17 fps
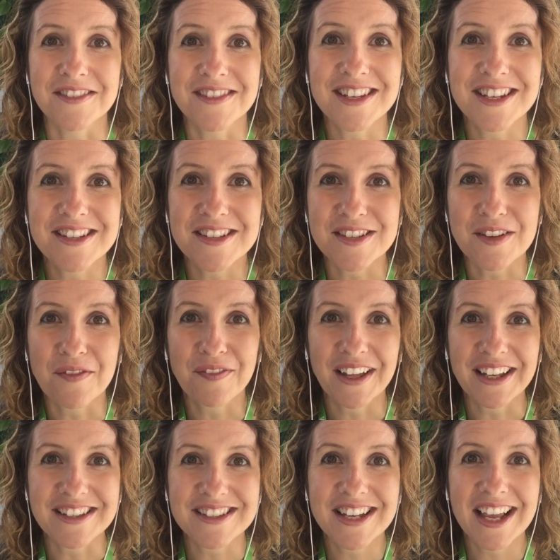This is a
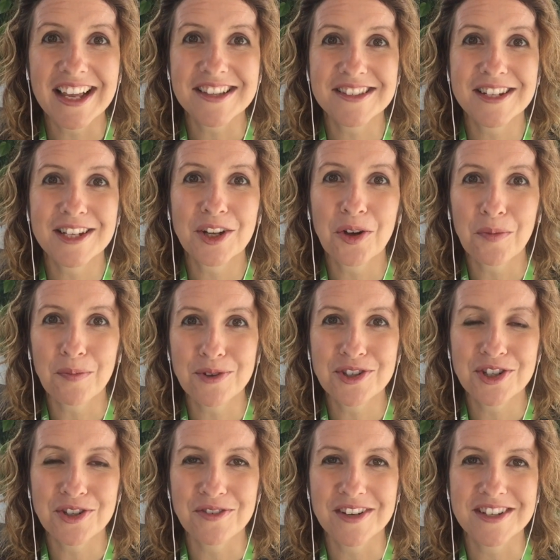fantastic
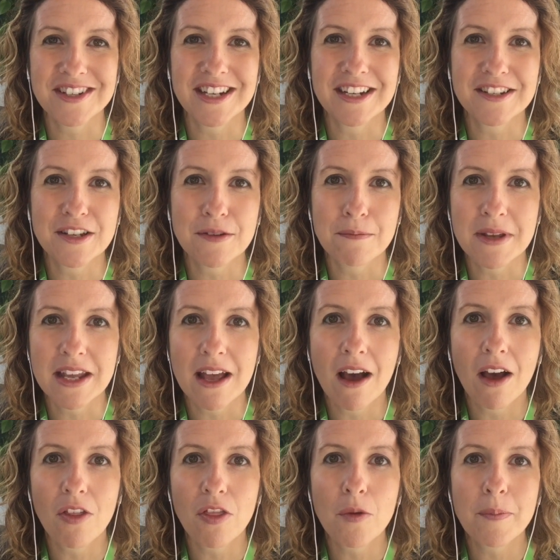opportunity to meet
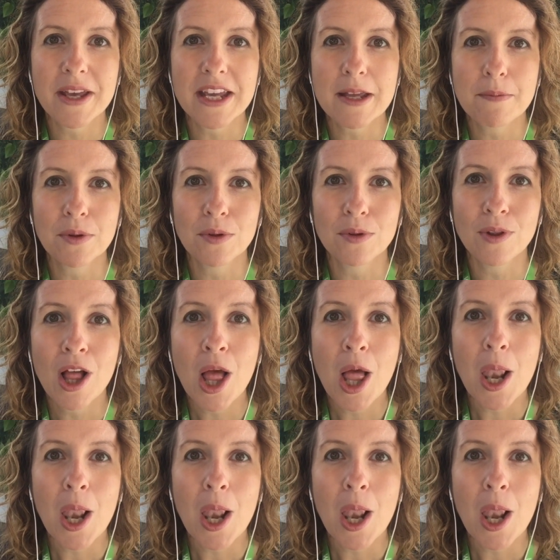other people